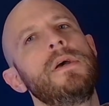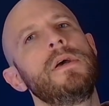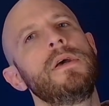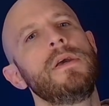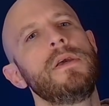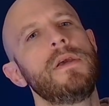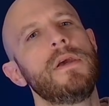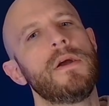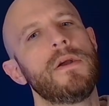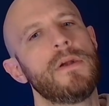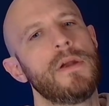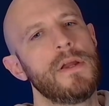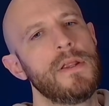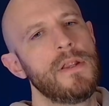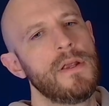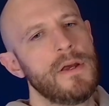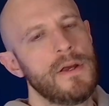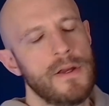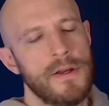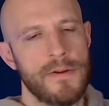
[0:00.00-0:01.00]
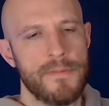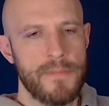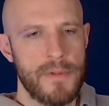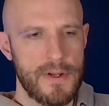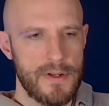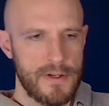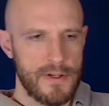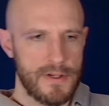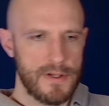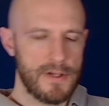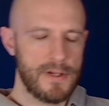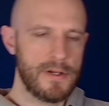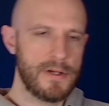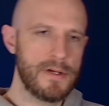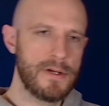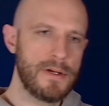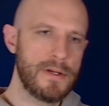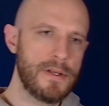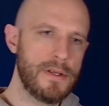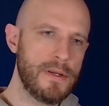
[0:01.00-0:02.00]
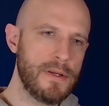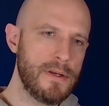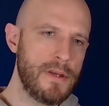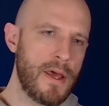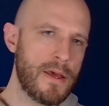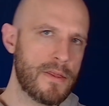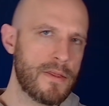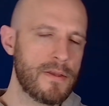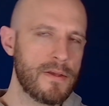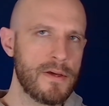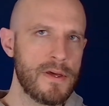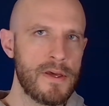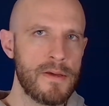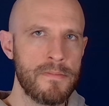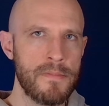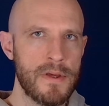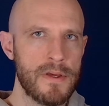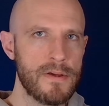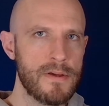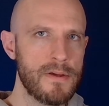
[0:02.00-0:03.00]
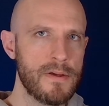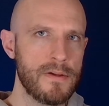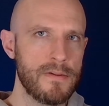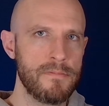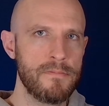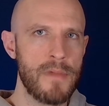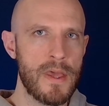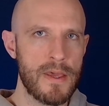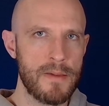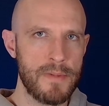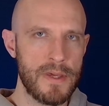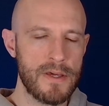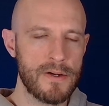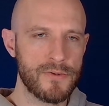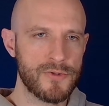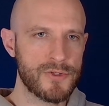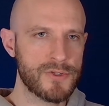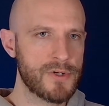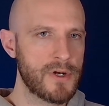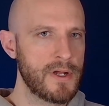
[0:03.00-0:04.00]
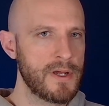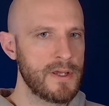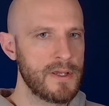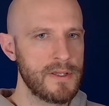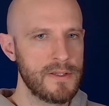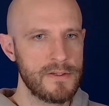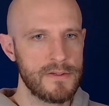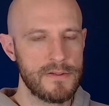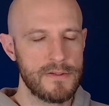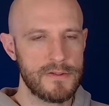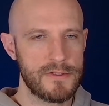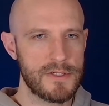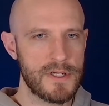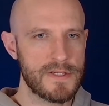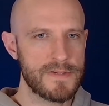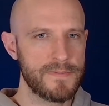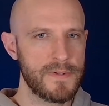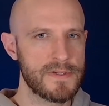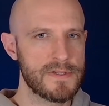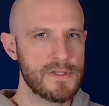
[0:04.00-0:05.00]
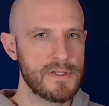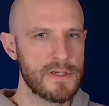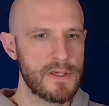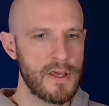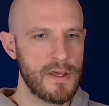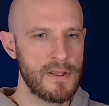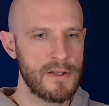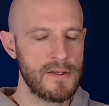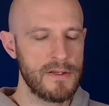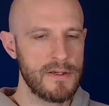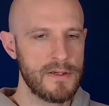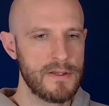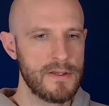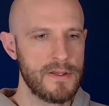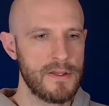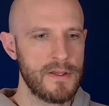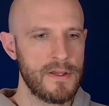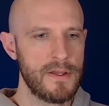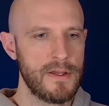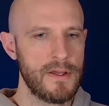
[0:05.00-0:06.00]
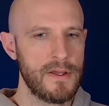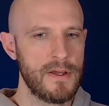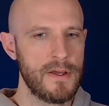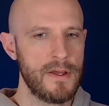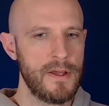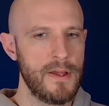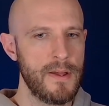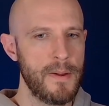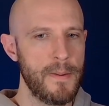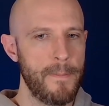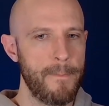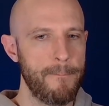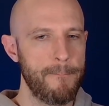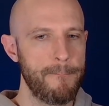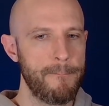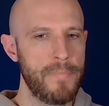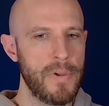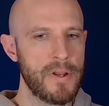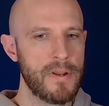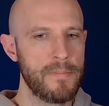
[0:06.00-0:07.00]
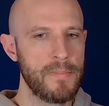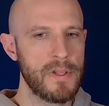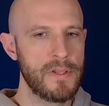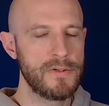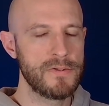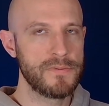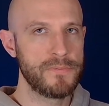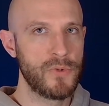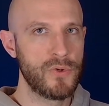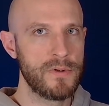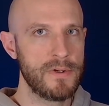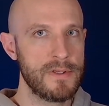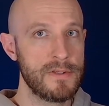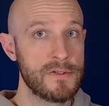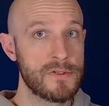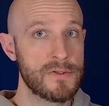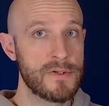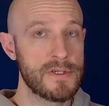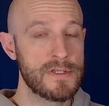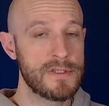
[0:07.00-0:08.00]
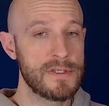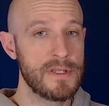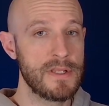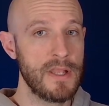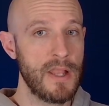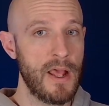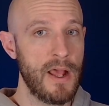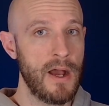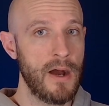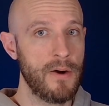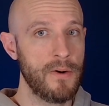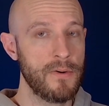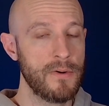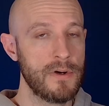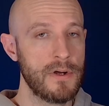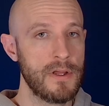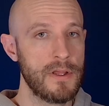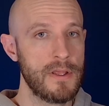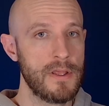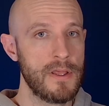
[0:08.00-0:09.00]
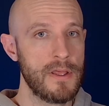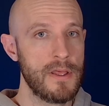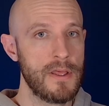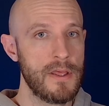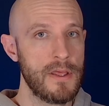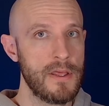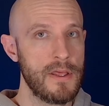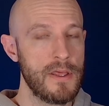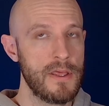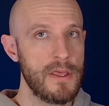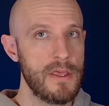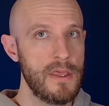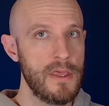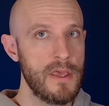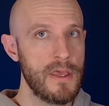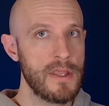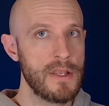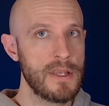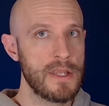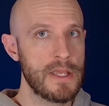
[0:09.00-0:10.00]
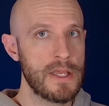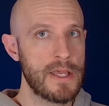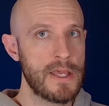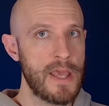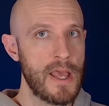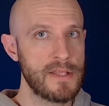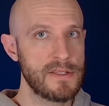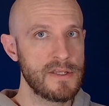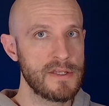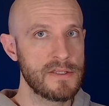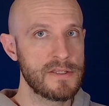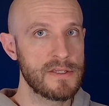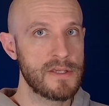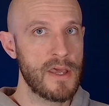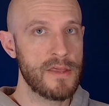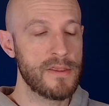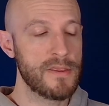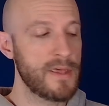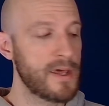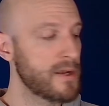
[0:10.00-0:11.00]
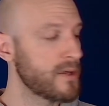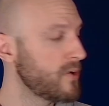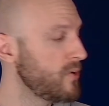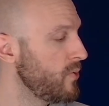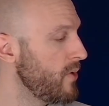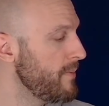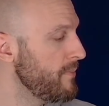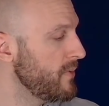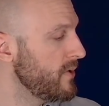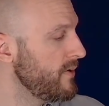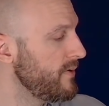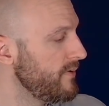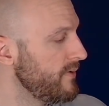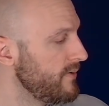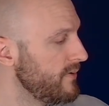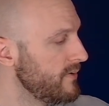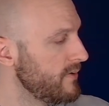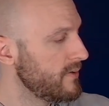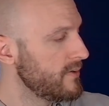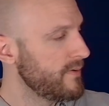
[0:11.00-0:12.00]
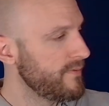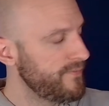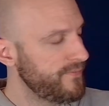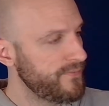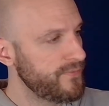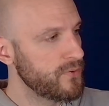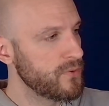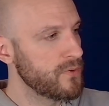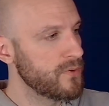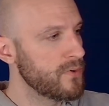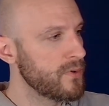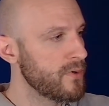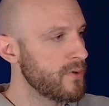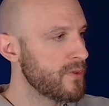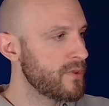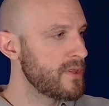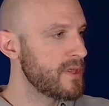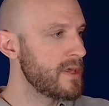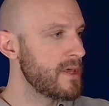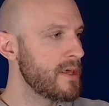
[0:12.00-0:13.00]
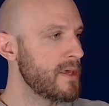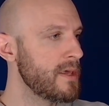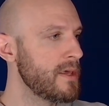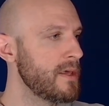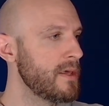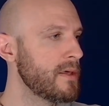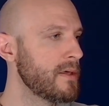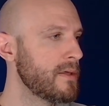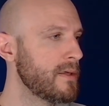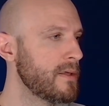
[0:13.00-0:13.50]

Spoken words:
Yeah, right. Next time, maybe I'll try chess puzzle again. But I'm a little more interested now in getting together that equipment for the